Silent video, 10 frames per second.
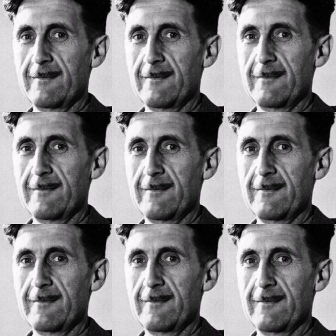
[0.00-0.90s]

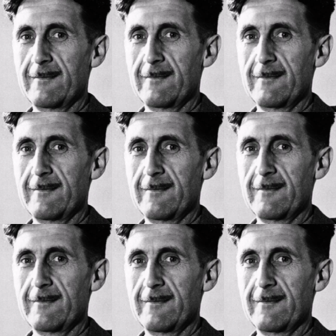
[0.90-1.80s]

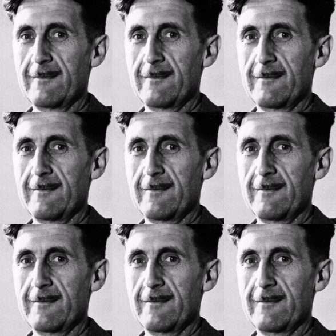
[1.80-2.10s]
[no speech]